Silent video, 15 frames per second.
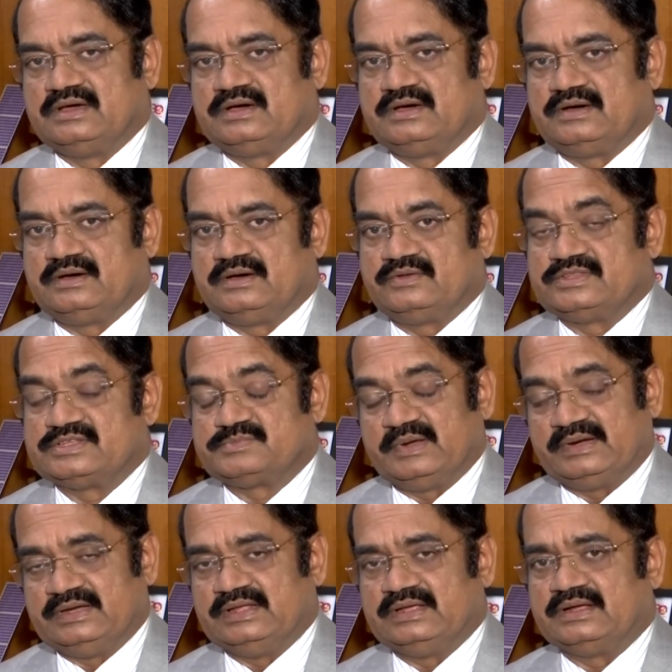the
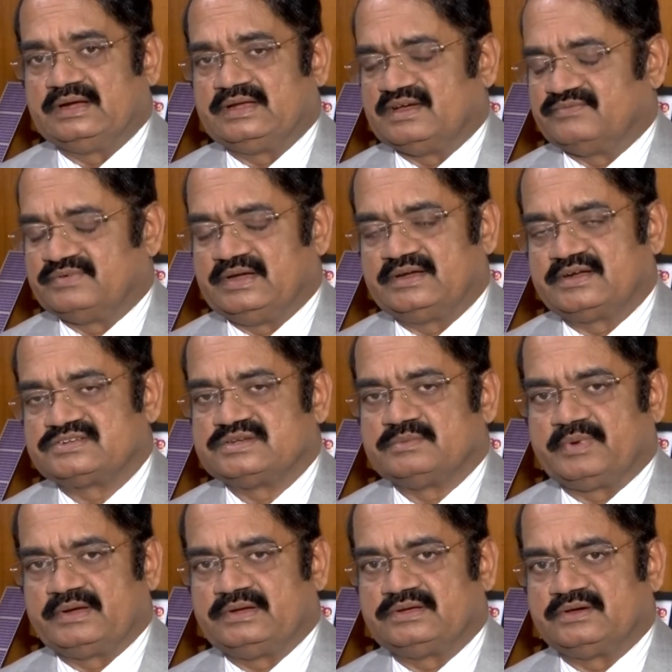spending and energy
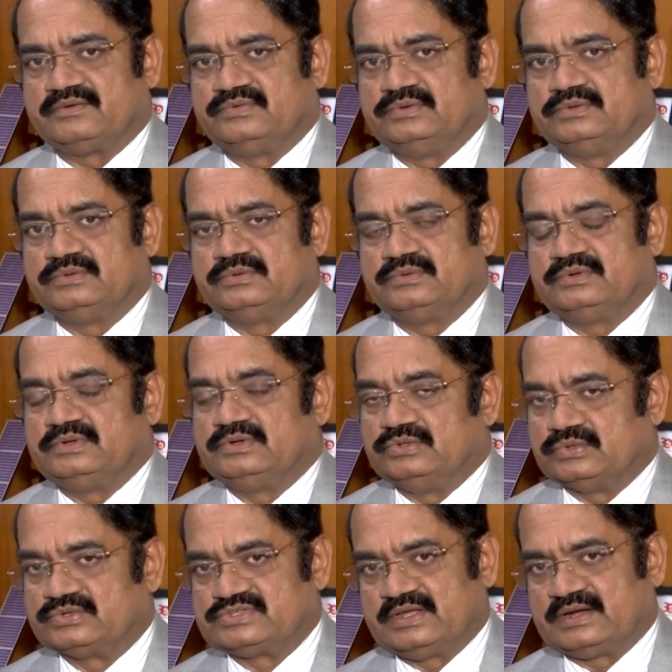point of view in
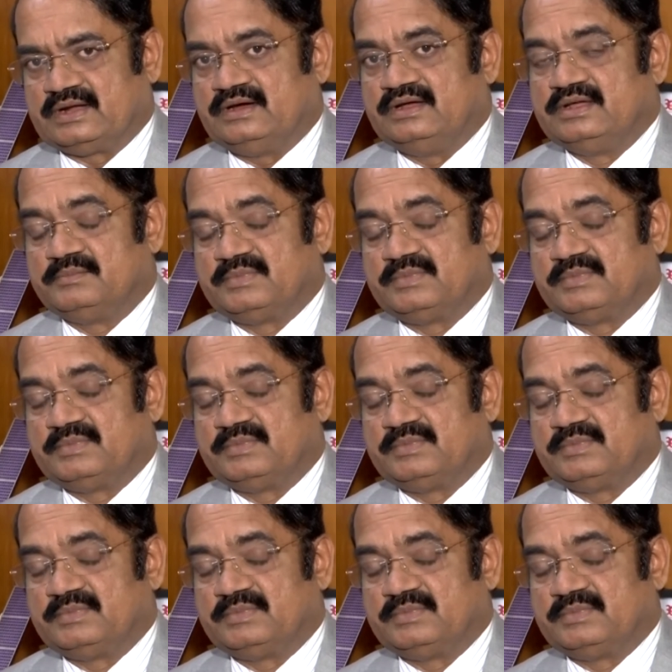those era.